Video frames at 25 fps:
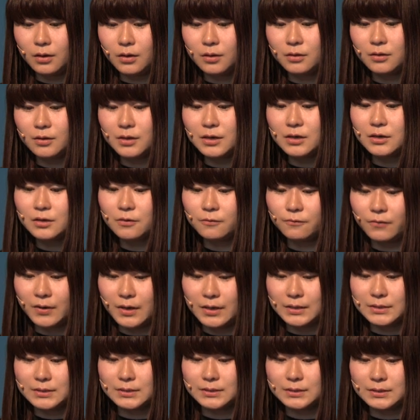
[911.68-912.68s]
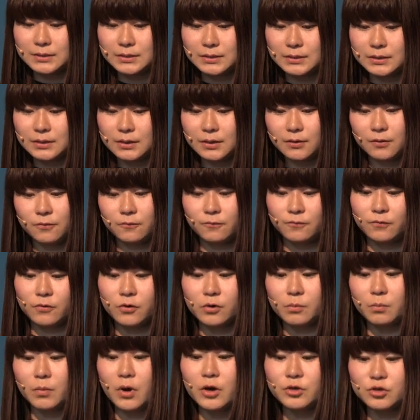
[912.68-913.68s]
The interface
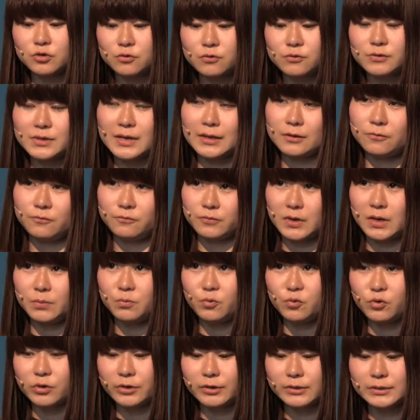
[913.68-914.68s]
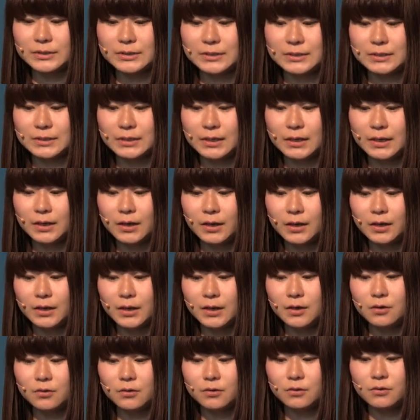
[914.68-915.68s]
for modules and frameworks
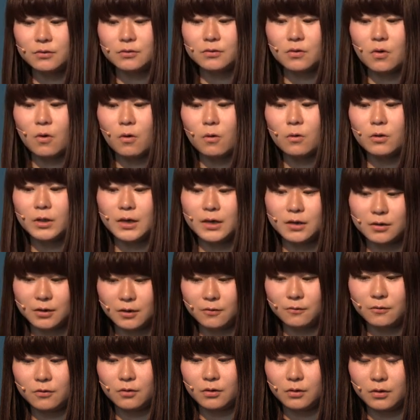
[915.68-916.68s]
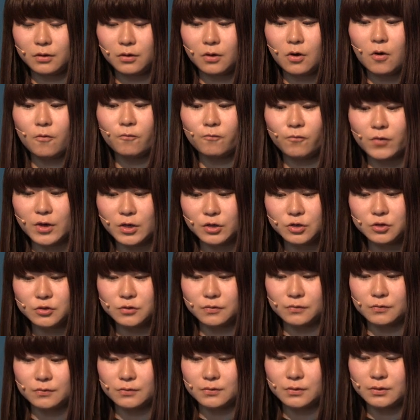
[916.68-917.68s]
includes calling
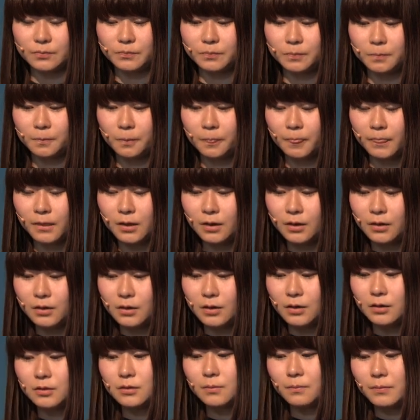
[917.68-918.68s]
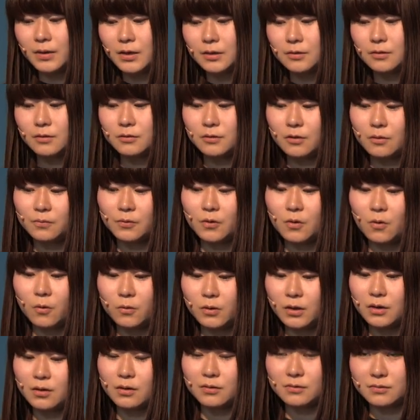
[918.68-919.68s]
conventions, and the method of
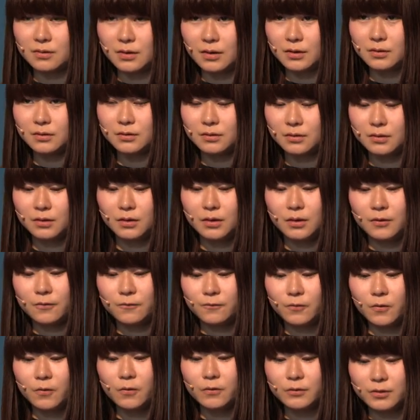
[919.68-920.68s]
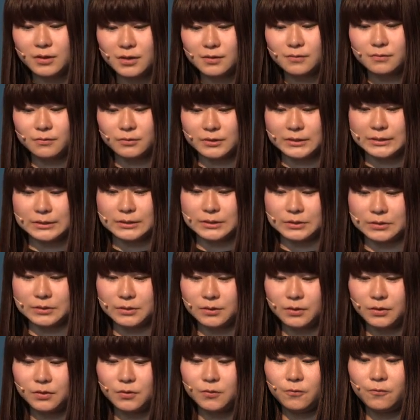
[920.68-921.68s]
calling a set. For this
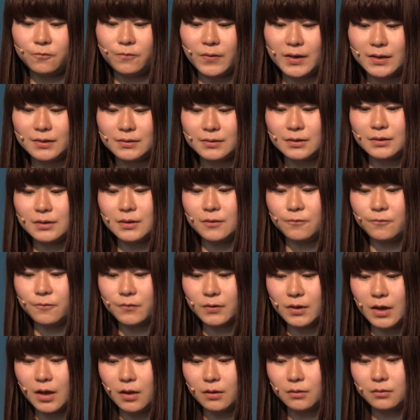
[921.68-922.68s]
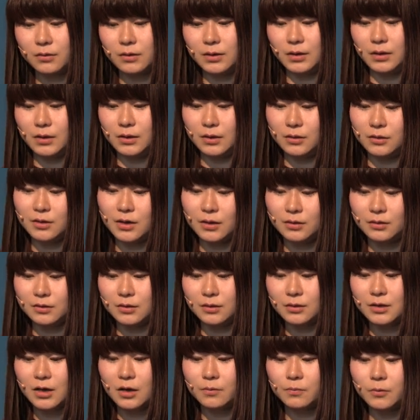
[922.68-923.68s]
reason, you face the difficulty that the
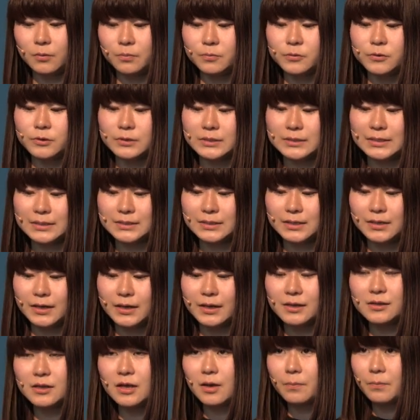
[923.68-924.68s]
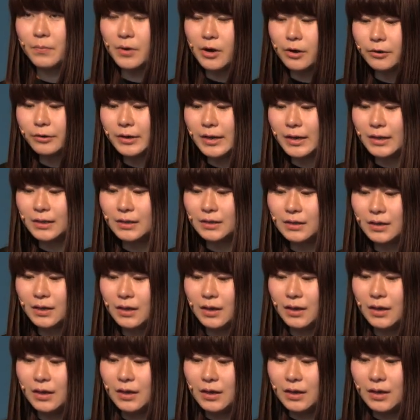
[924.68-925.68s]
type of processing is apparent,
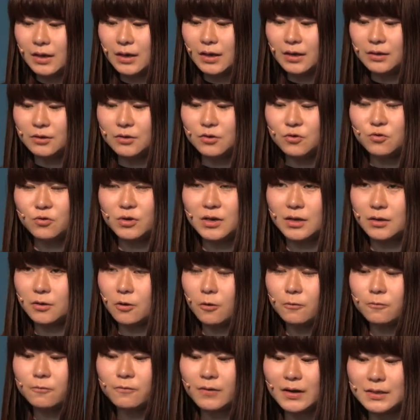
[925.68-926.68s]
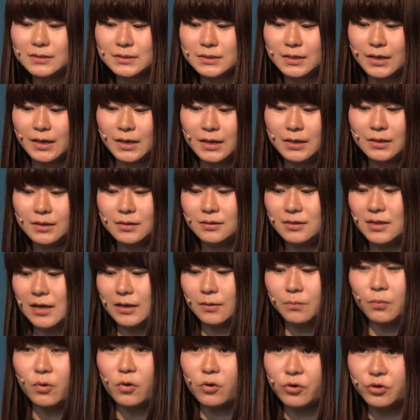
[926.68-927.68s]
and you can obfuscate
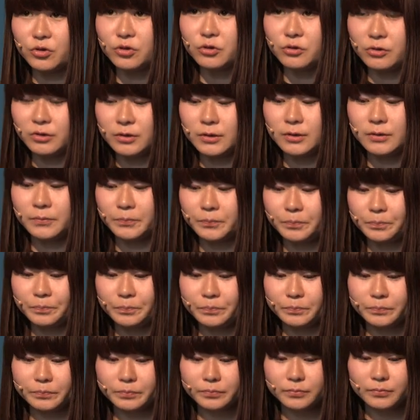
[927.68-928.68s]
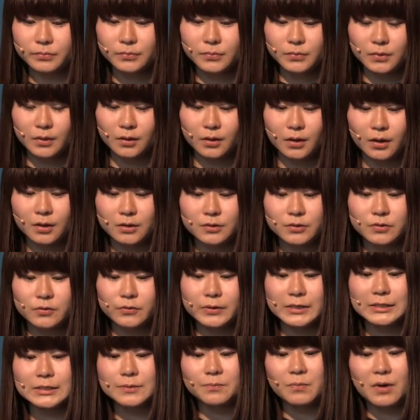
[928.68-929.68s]
that portion. So
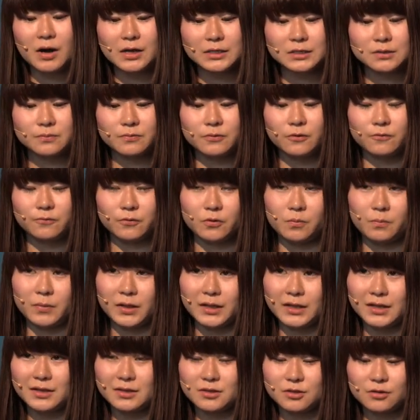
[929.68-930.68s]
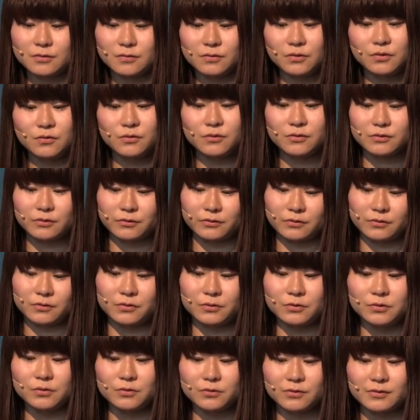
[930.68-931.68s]
it's possible for malicious users to
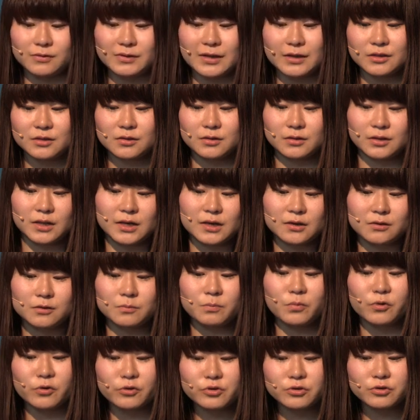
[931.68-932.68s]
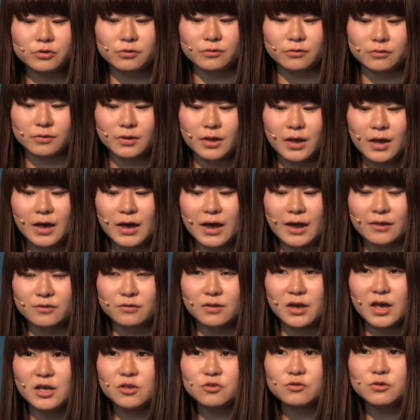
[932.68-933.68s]
use such linked portions as
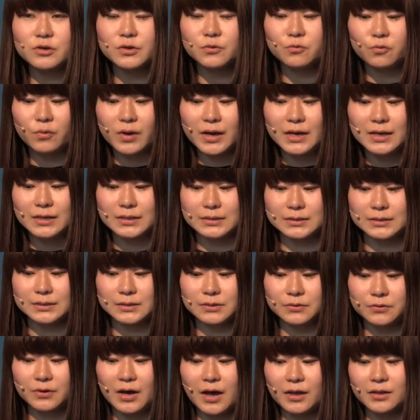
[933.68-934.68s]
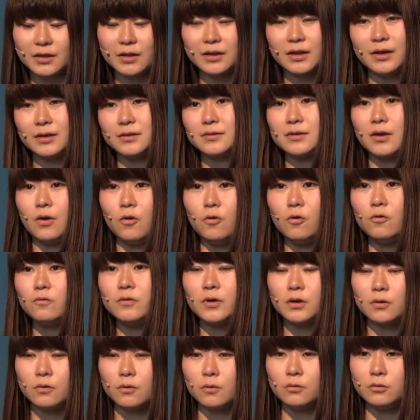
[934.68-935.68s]
entryways to analyze the
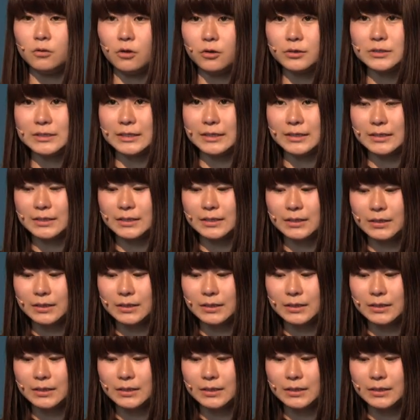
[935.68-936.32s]
overall logic.